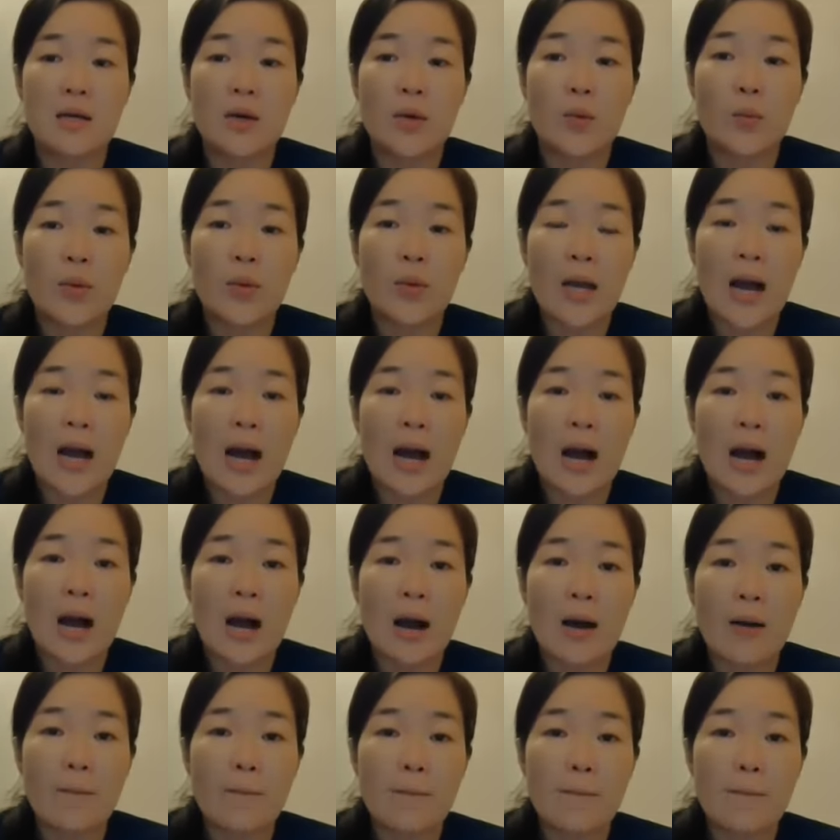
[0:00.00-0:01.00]
we
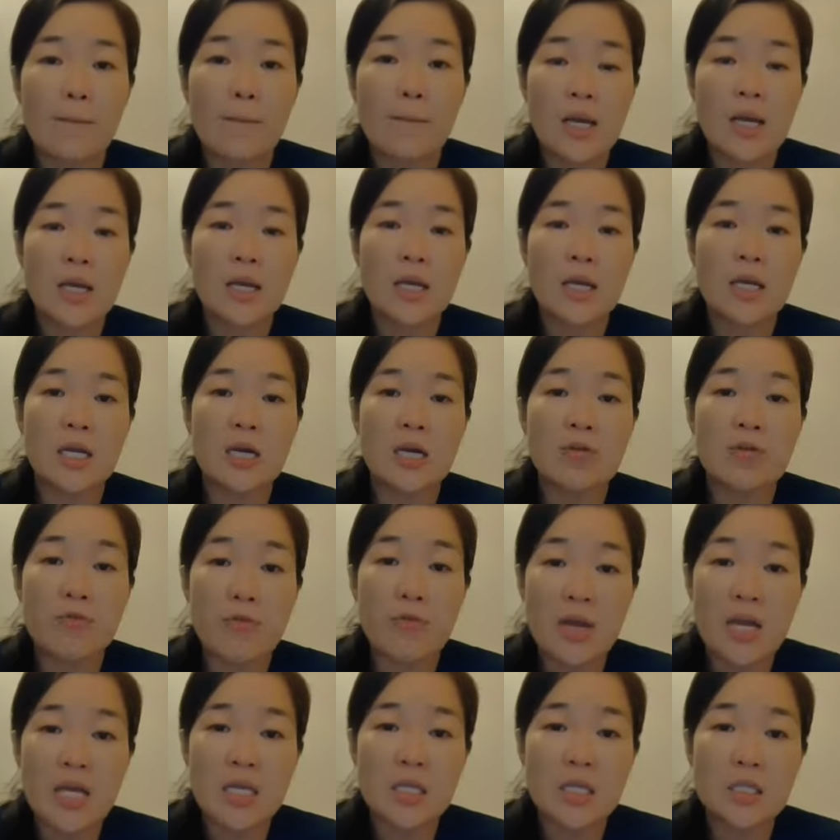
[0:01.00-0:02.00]
are
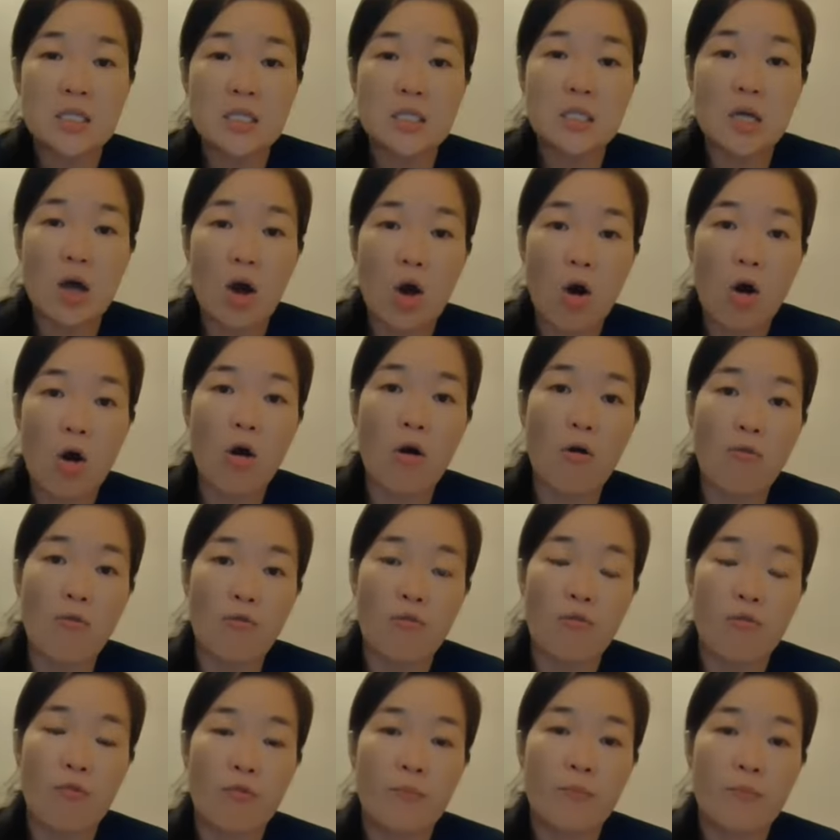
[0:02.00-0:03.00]
measuring the risk
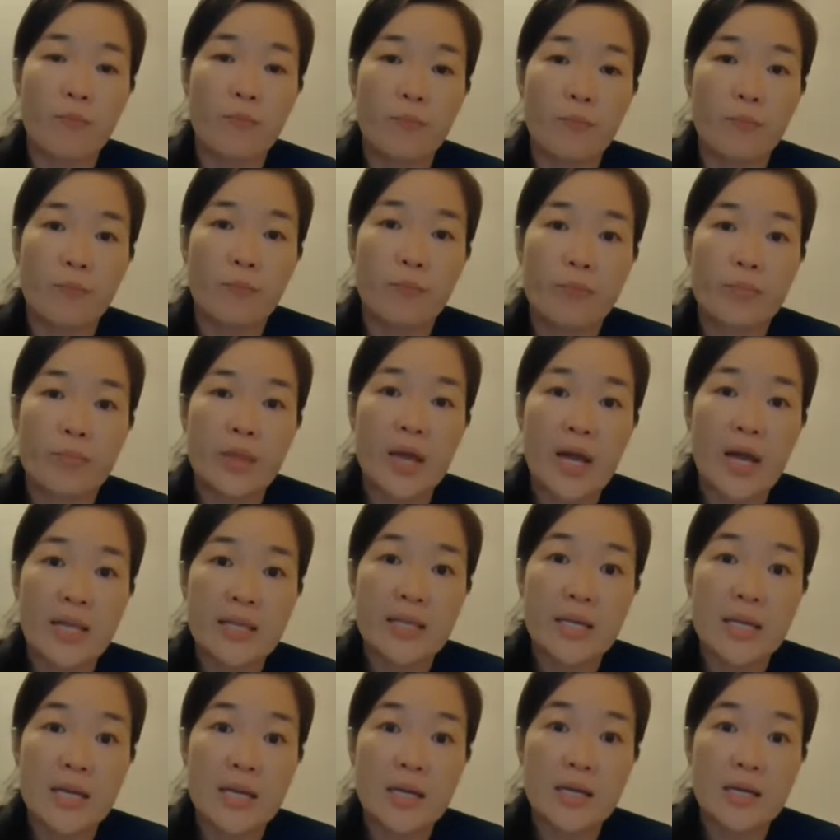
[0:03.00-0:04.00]
of
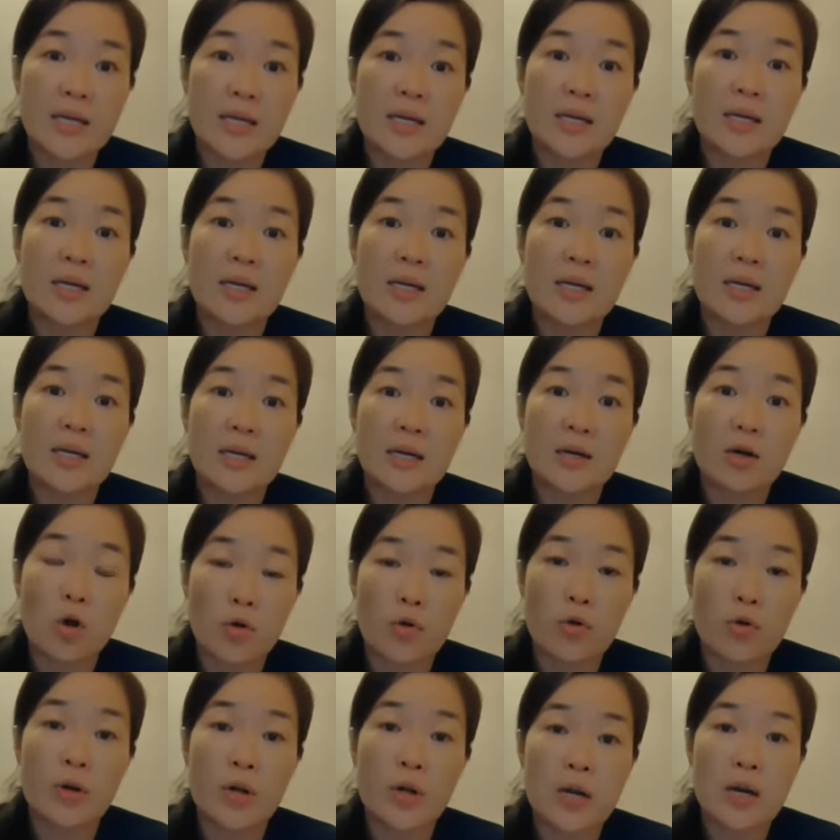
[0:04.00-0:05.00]
getting
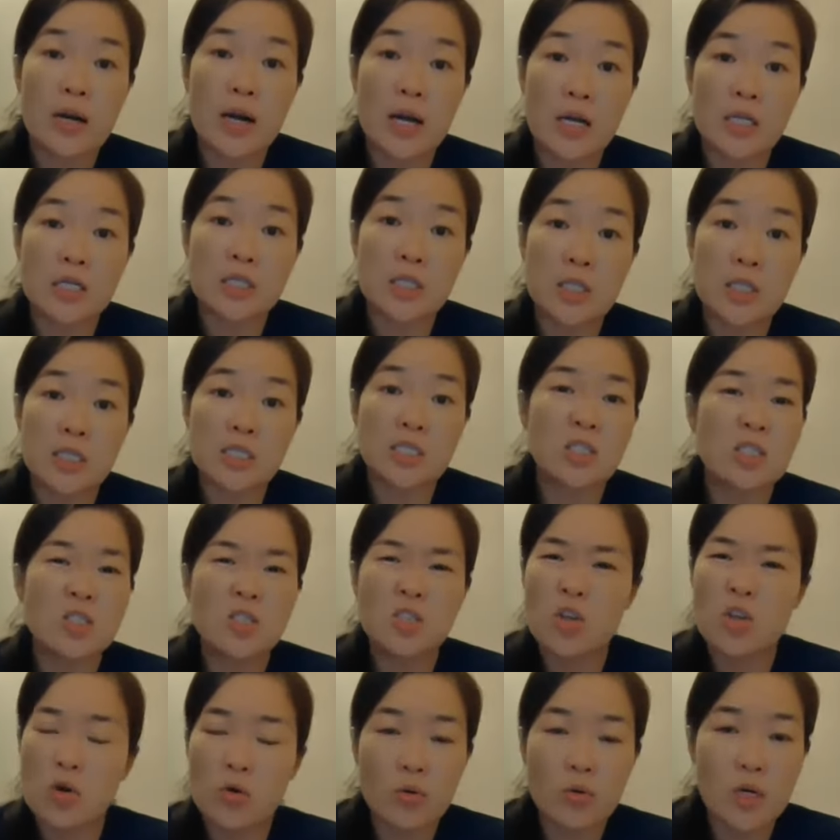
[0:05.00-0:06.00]
coronary heart disease, is
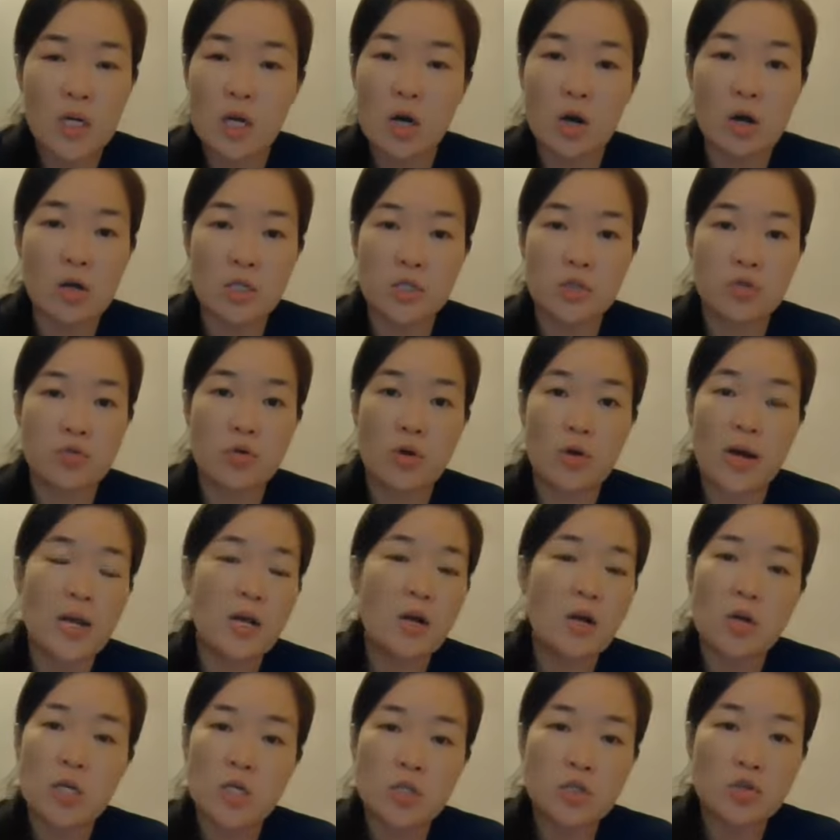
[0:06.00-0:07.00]
not only cholesterol.
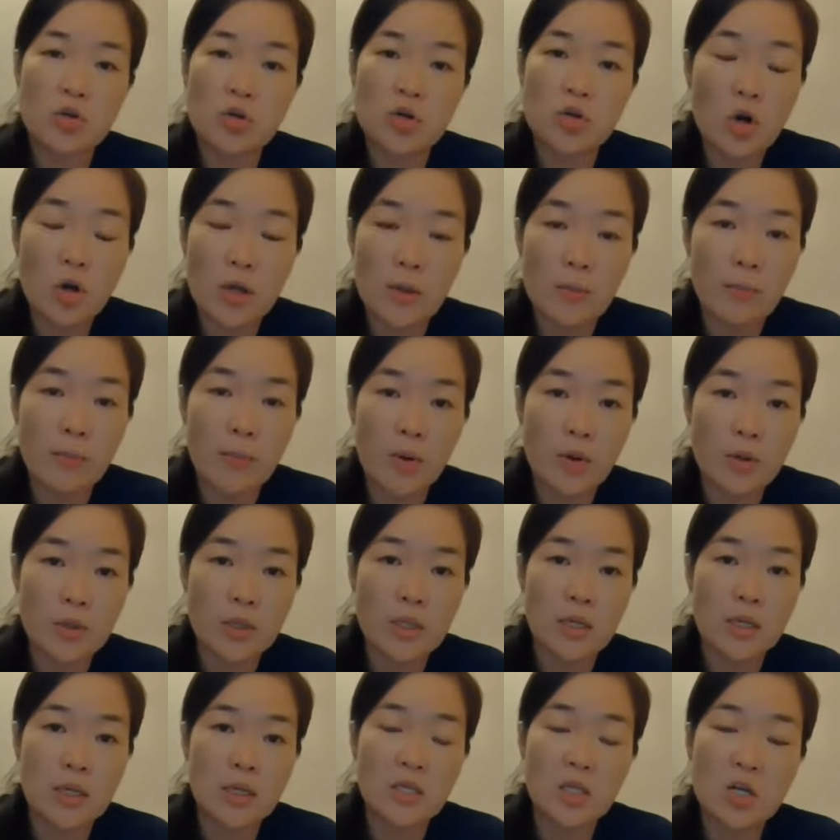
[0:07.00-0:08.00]
And cholesterol not
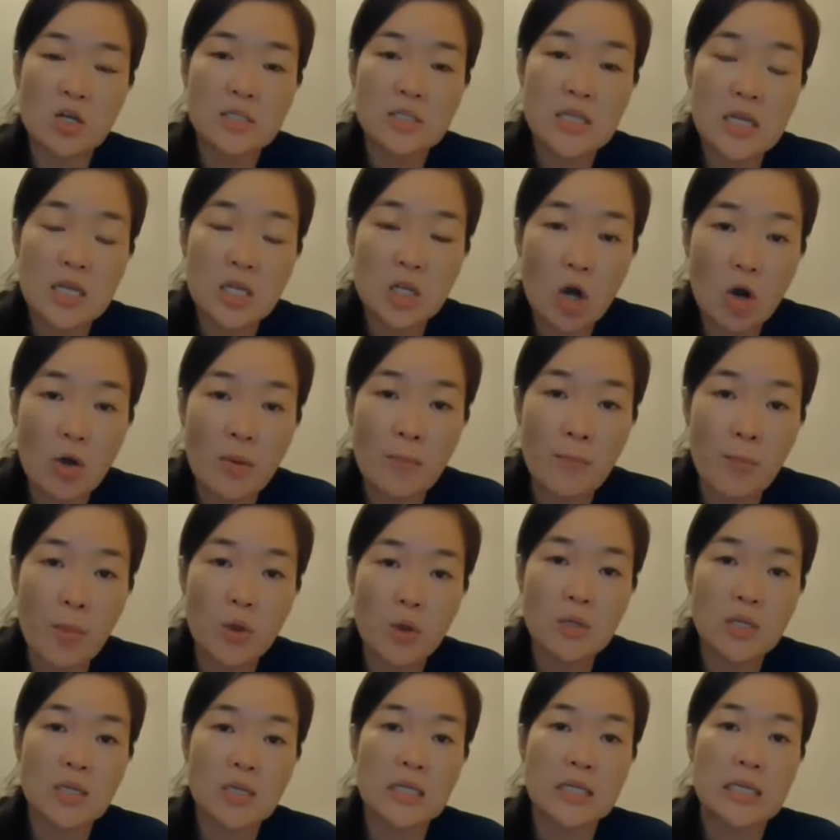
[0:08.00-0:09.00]
important, uh, not saying not
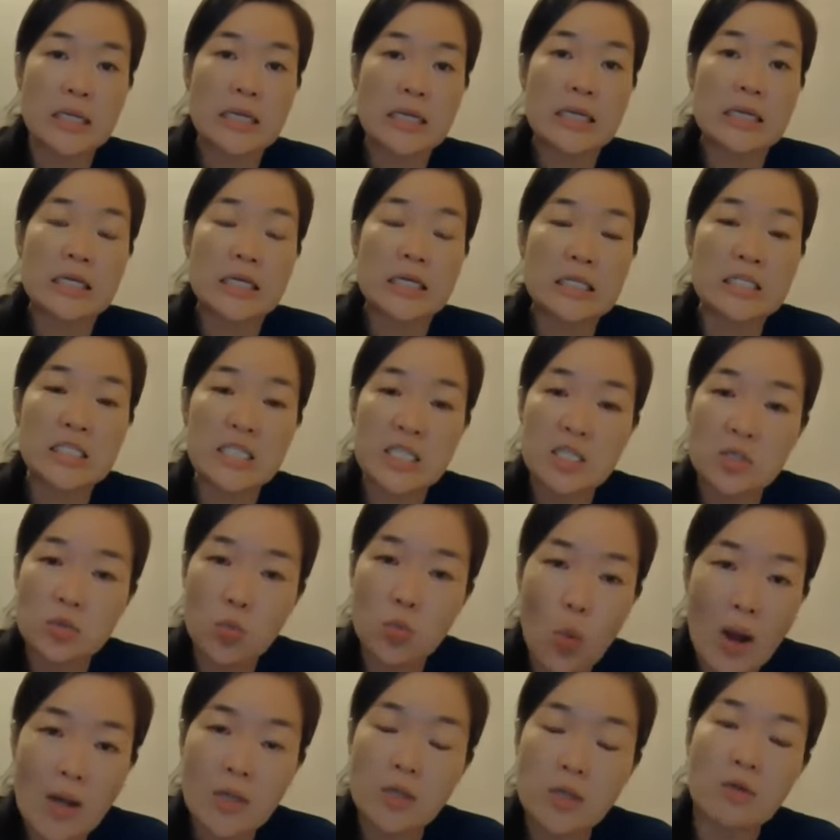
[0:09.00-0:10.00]
important. It's just
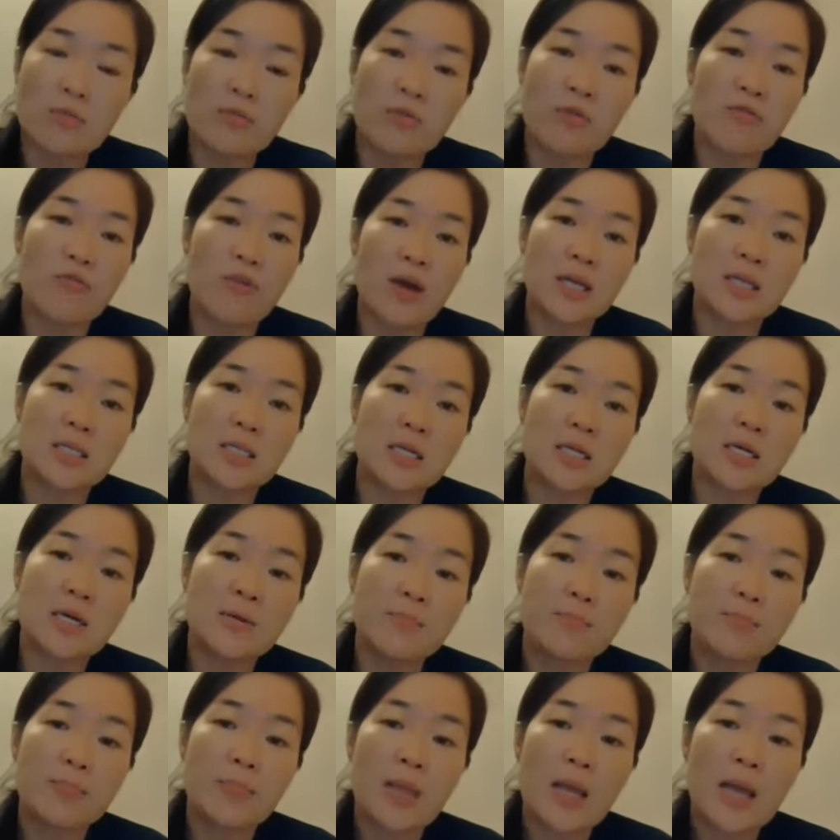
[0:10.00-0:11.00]
one of the factor.
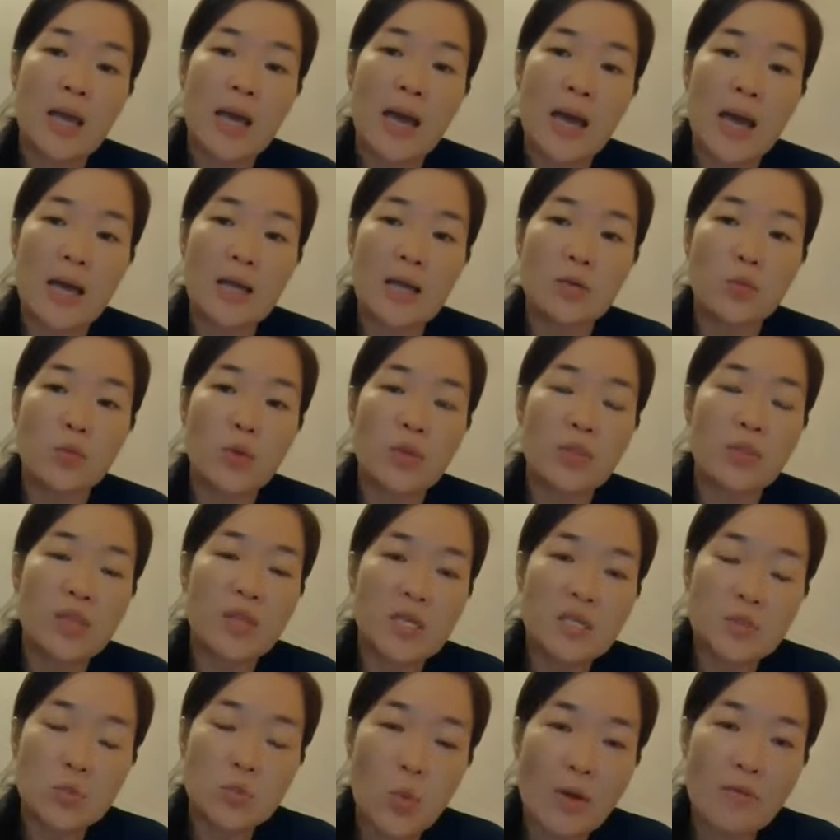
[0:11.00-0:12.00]
And with
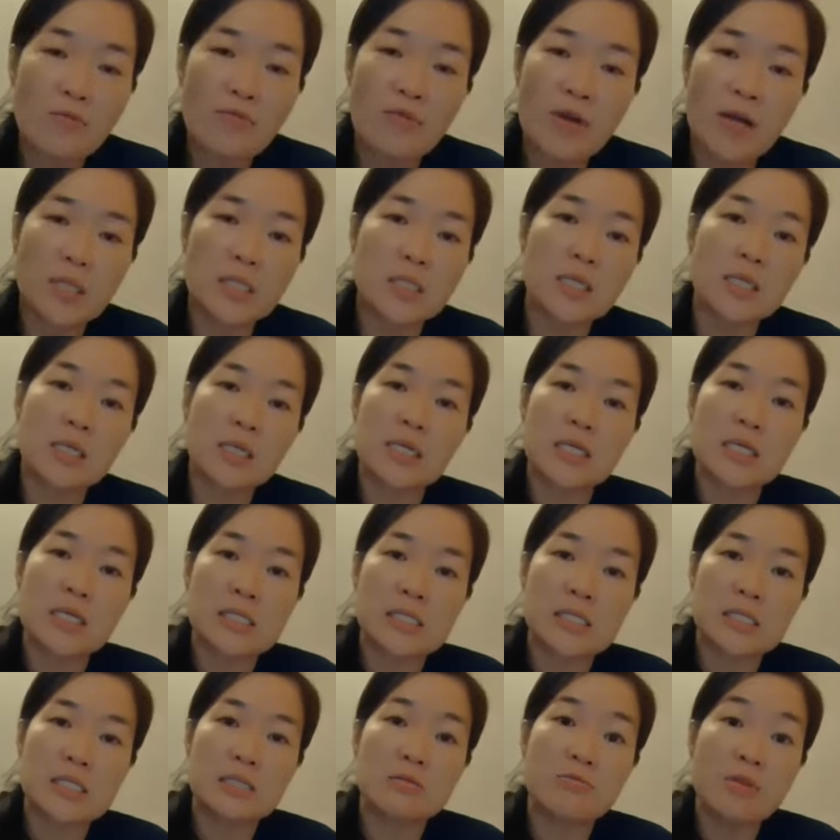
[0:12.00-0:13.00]
this one factor,
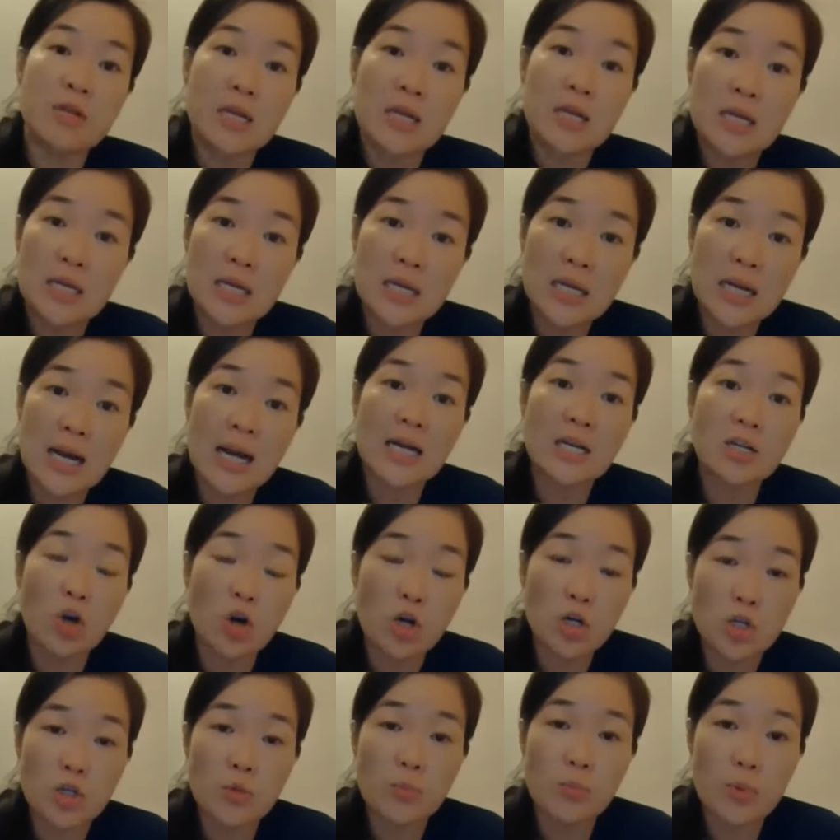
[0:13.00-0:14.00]
it really can't
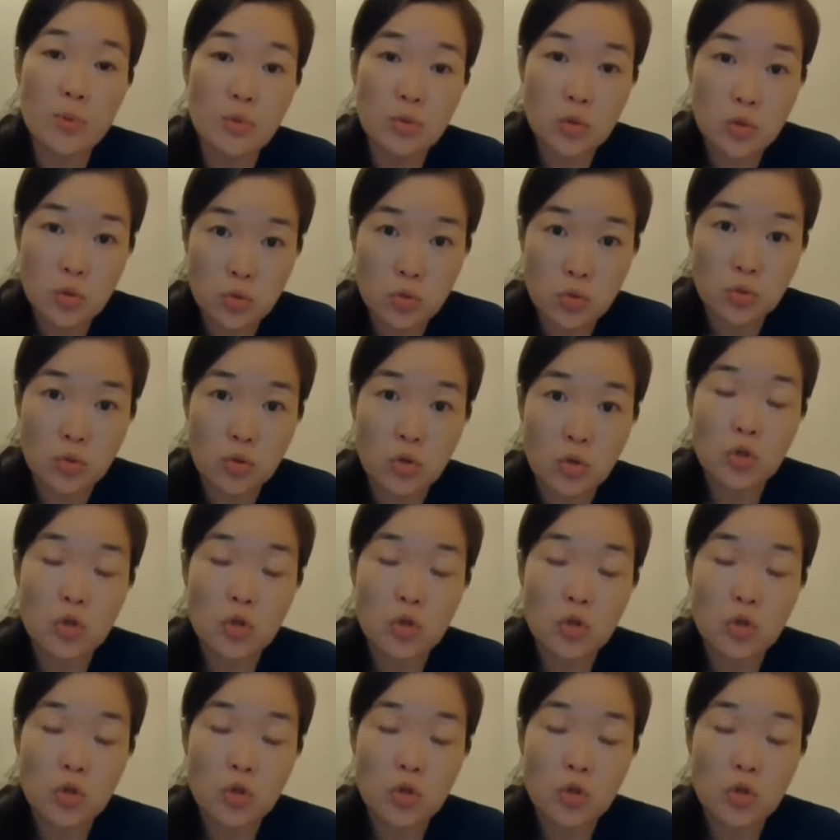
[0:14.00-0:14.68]
contribute to